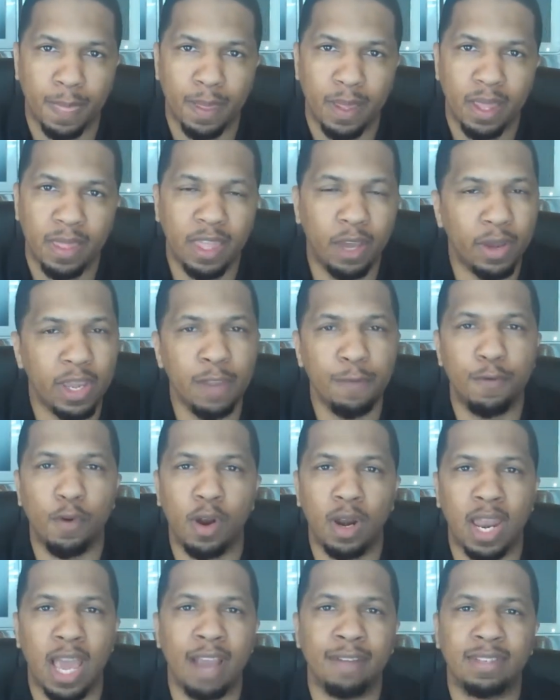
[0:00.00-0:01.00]
They'll eat for
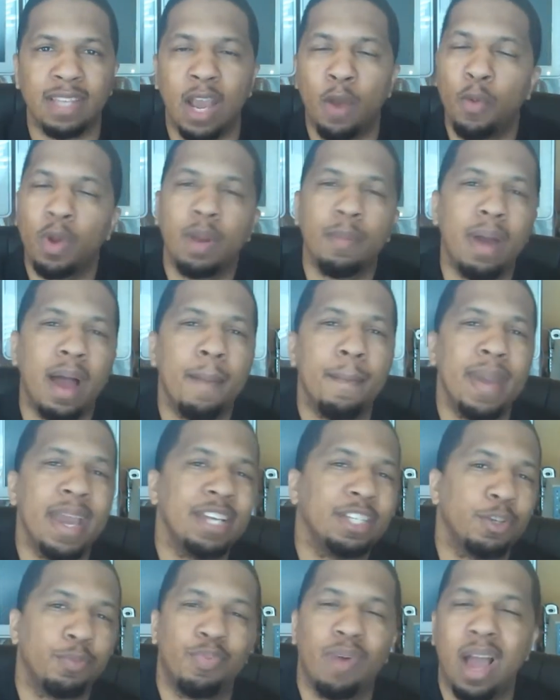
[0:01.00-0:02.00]
a lifetime. One of my
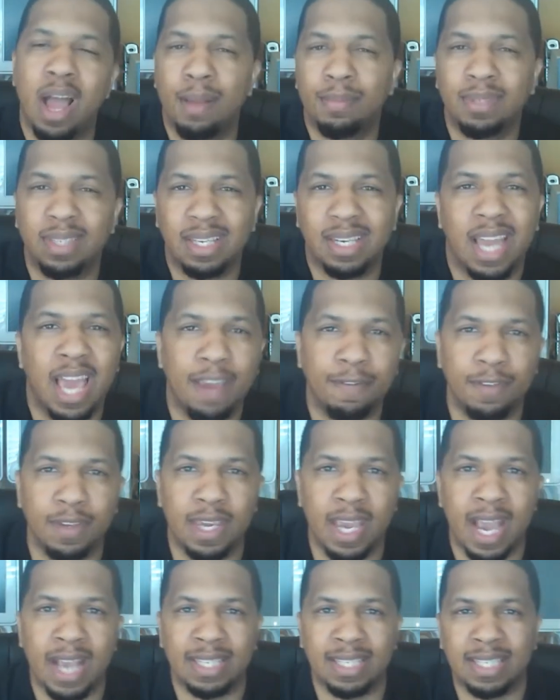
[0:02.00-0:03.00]
major problems in life, you
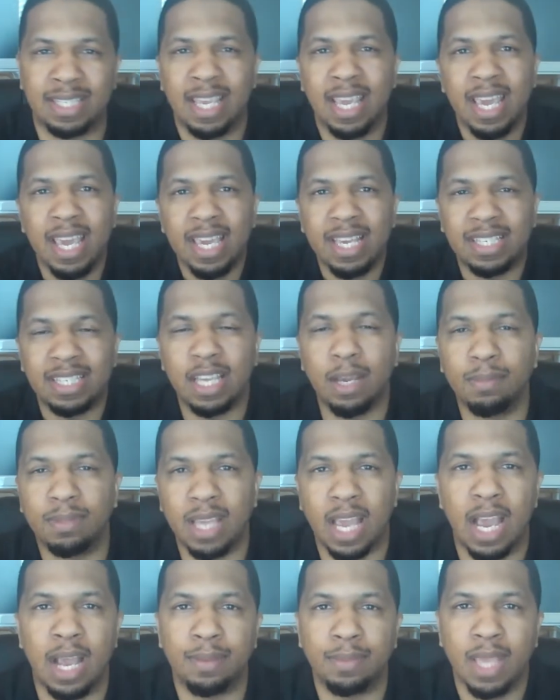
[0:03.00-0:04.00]
guys, is
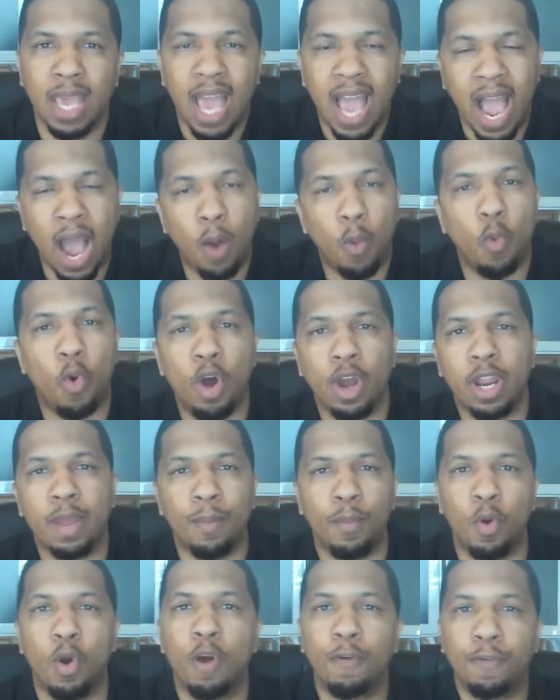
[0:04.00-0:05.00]
sometimes I want it
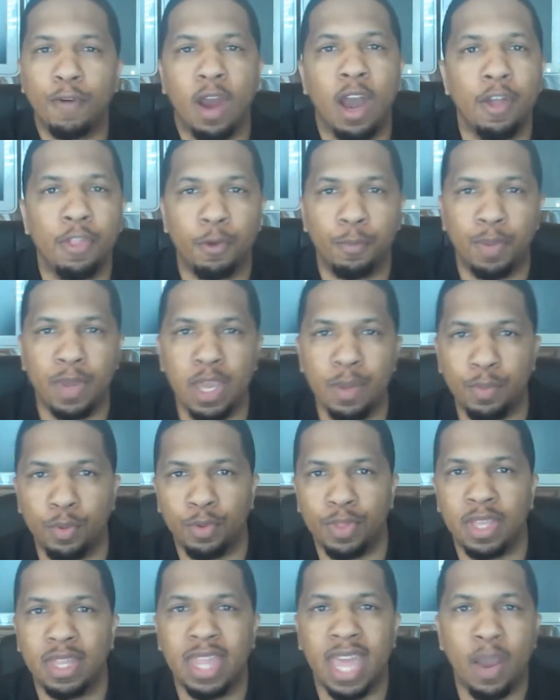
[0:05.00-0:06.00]
more for other people
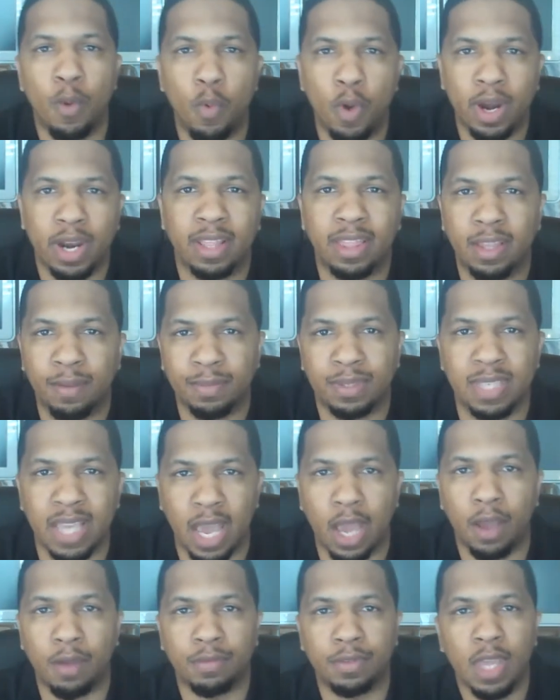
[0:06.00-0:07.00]
than they want it
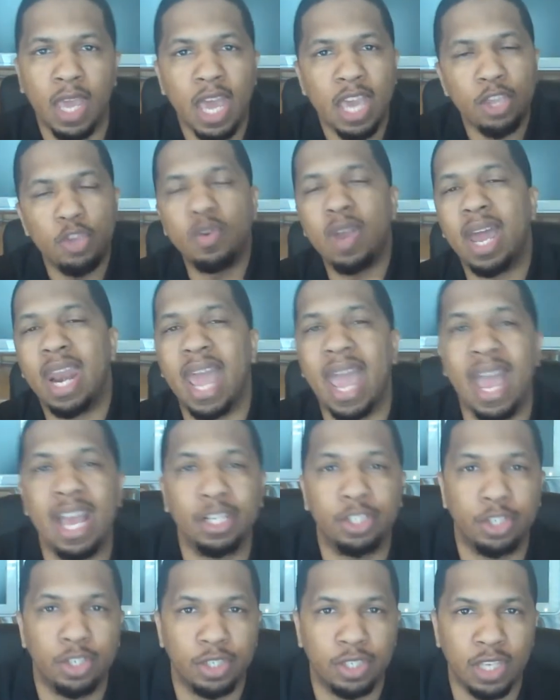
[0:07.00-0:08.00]
themselves. And you got to
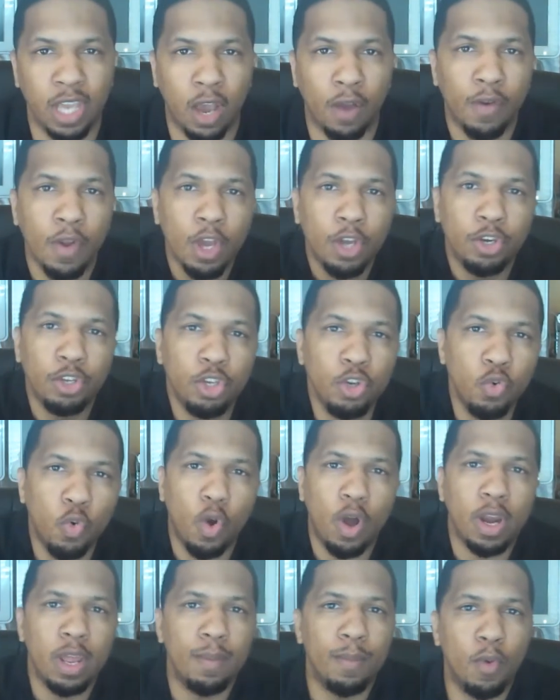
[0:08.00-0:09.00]
ask yourself, do you
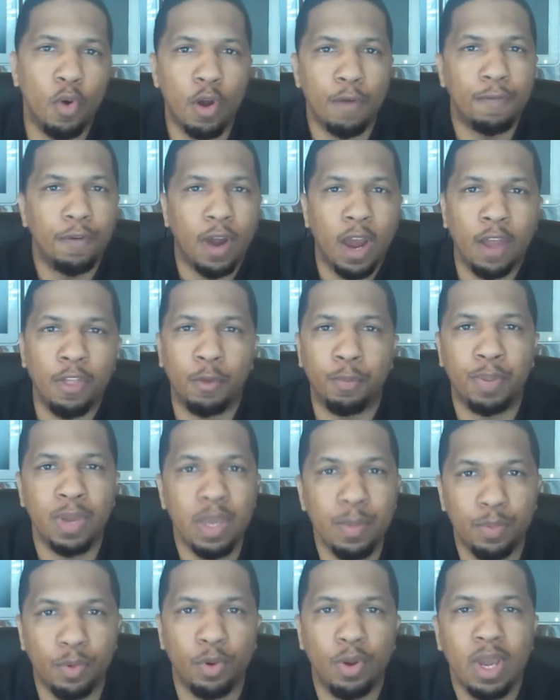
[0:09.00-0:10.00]
want it more for other
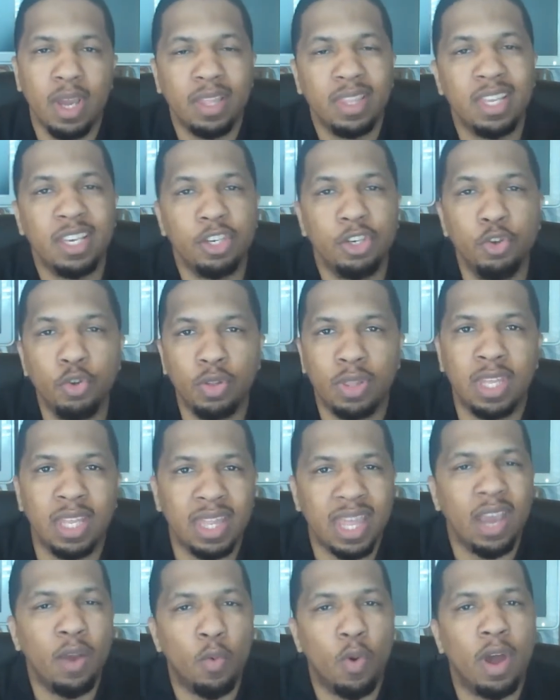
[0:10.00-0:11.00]
people than
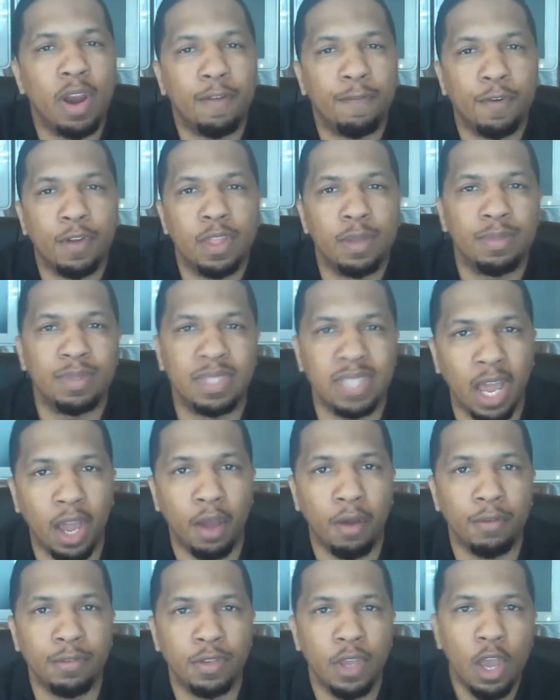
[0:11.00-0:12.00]
they want it for
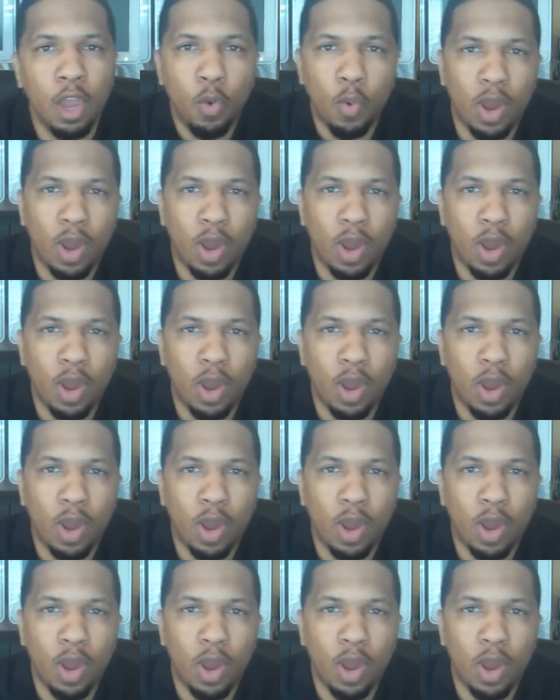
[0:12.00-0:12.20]
themselves?